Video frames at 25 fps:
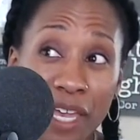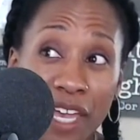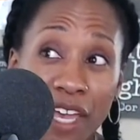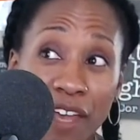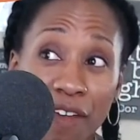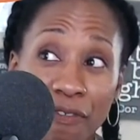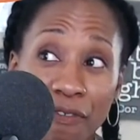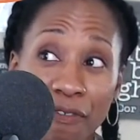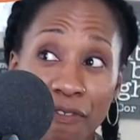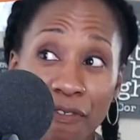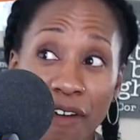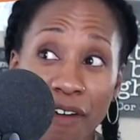
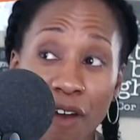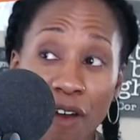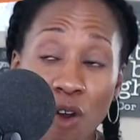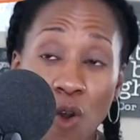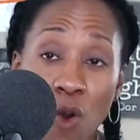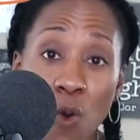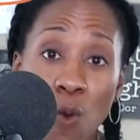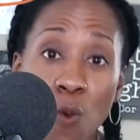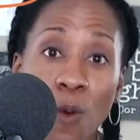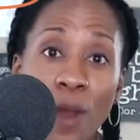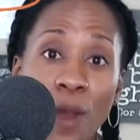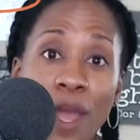if
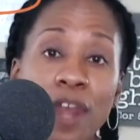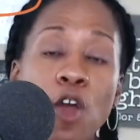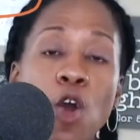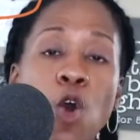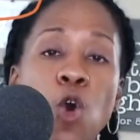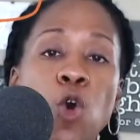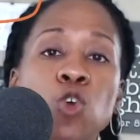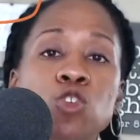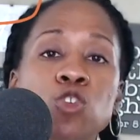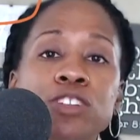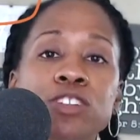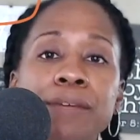when
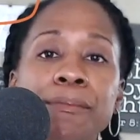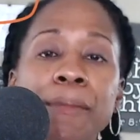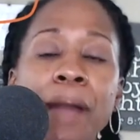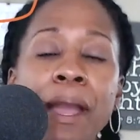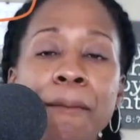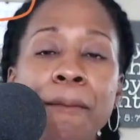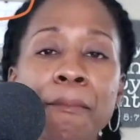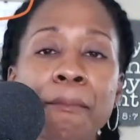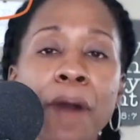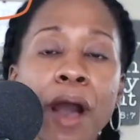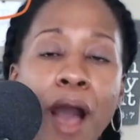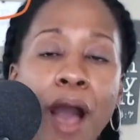only
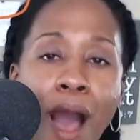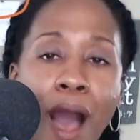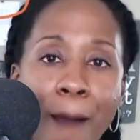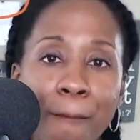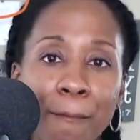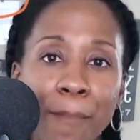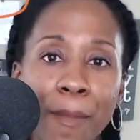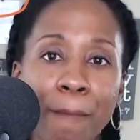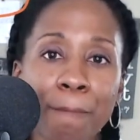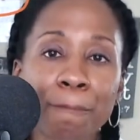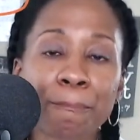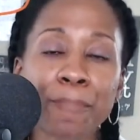my
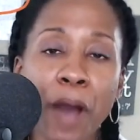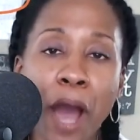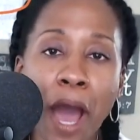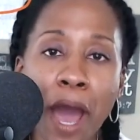mom